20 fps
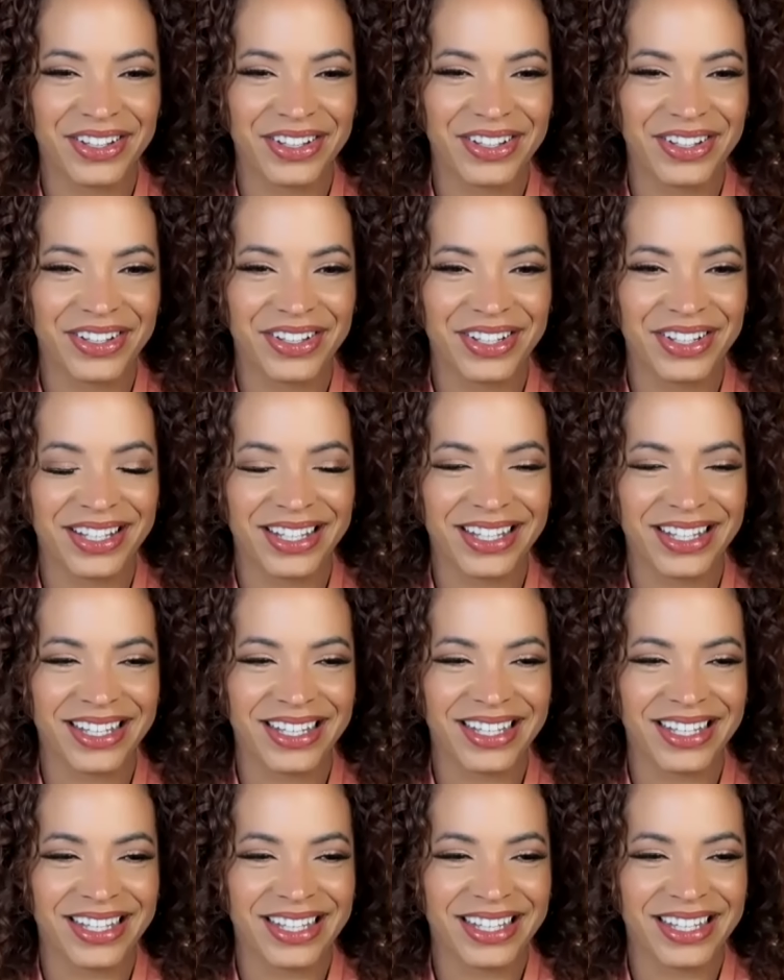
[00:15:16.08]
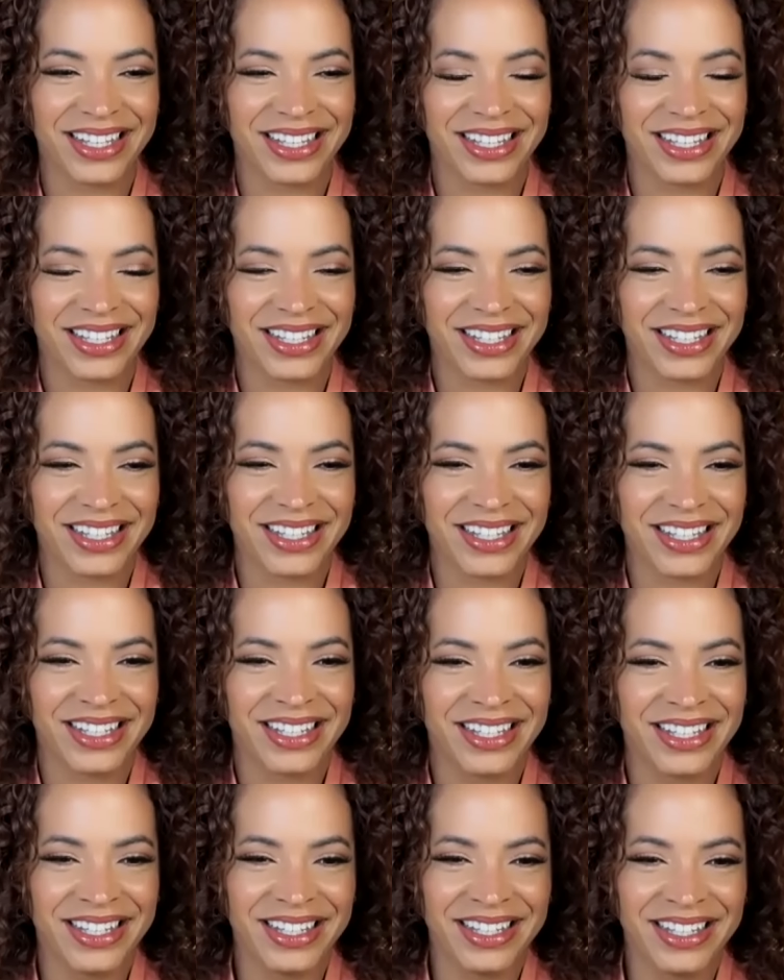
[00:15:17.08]

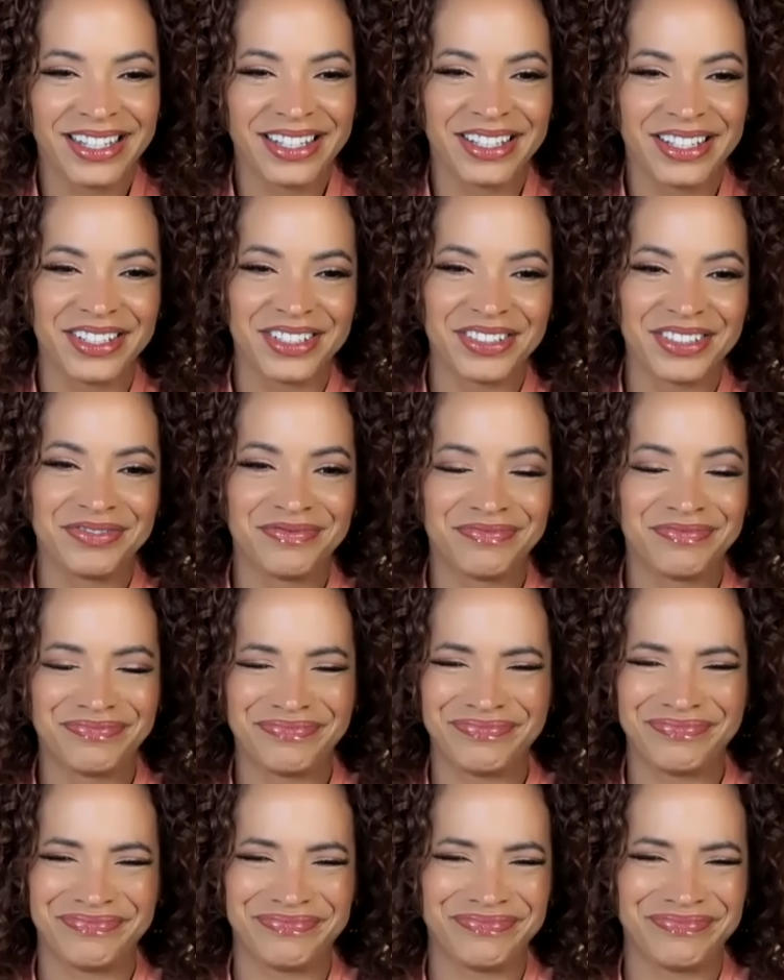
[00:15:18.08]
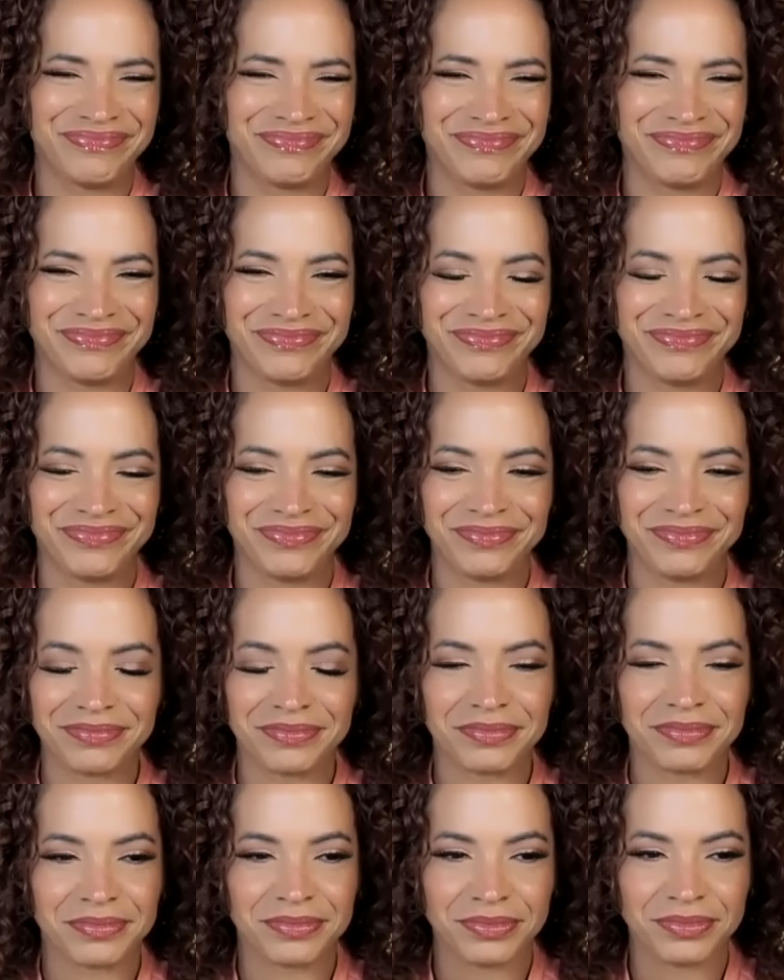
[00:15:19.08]

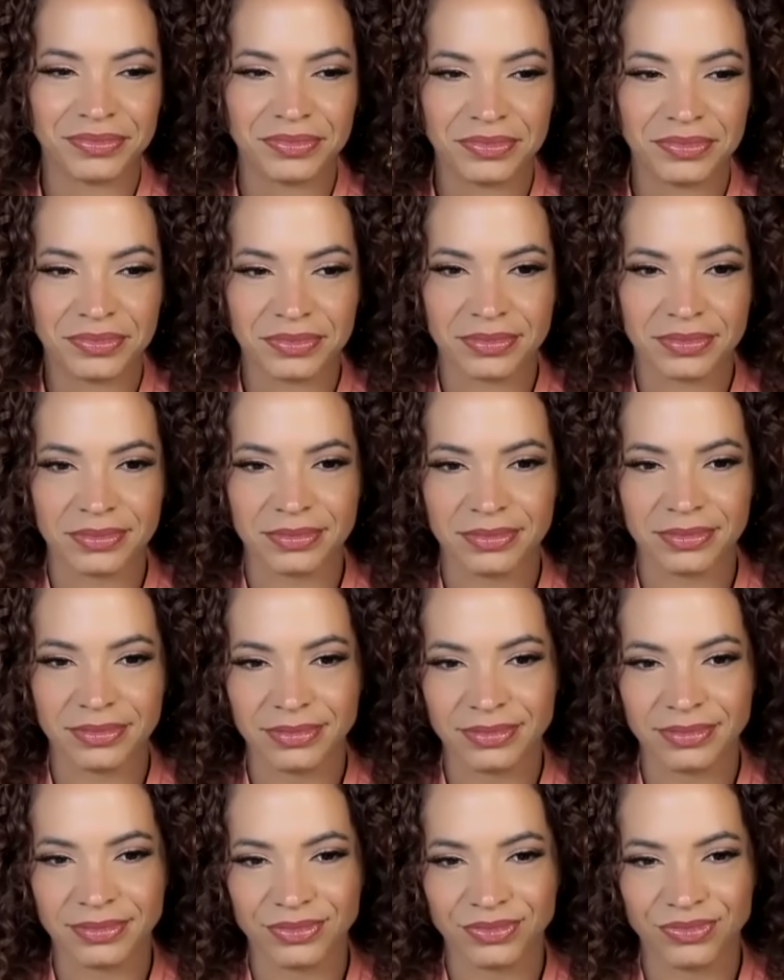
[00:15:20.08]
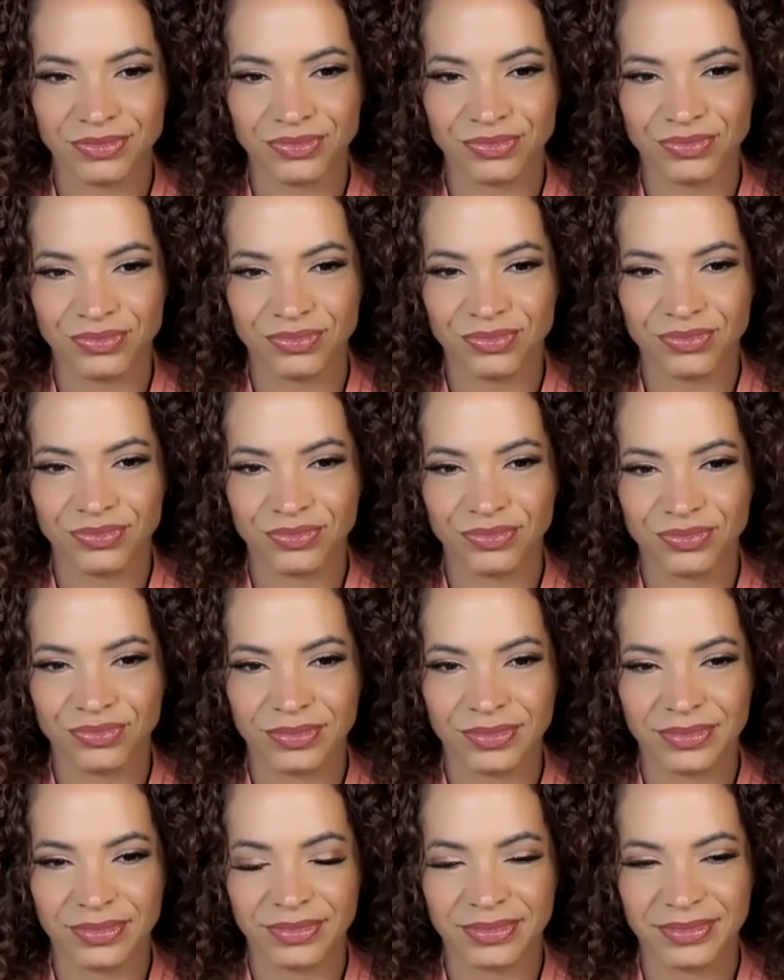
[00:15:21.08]

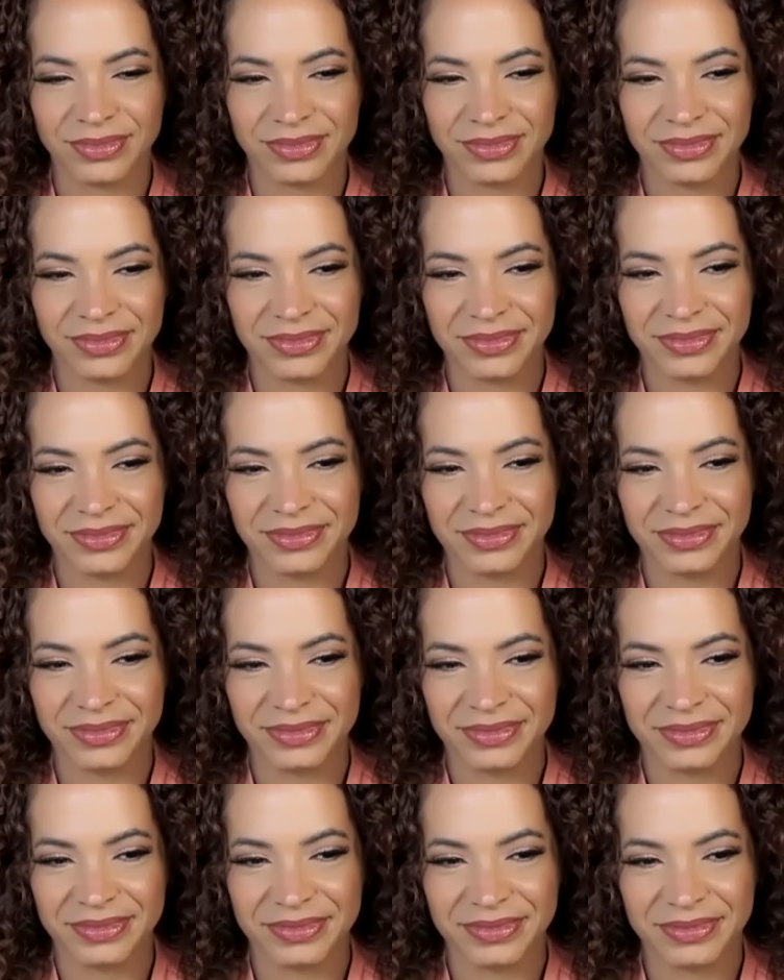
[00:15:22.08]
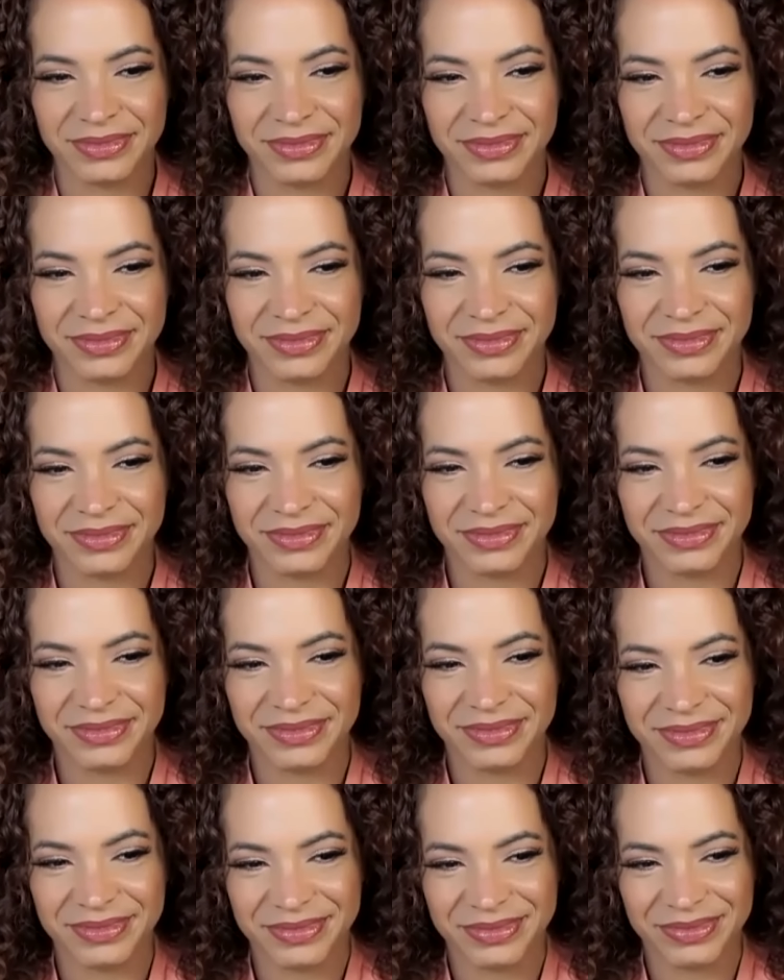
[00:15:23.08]
(not speaking)